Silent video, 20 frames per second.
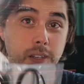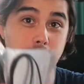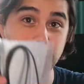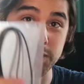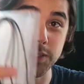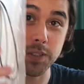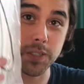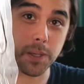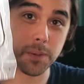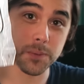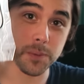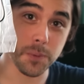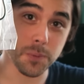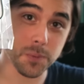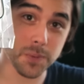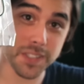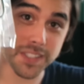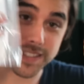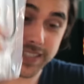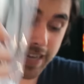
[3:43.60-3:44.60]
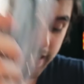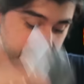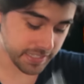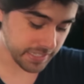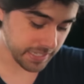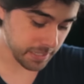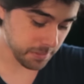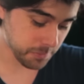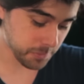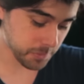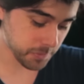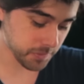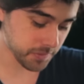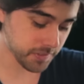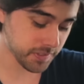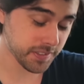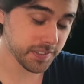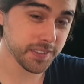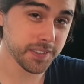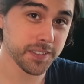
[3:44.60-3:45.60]
It also comes with three SATA
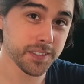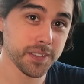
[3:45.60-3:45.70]
cables,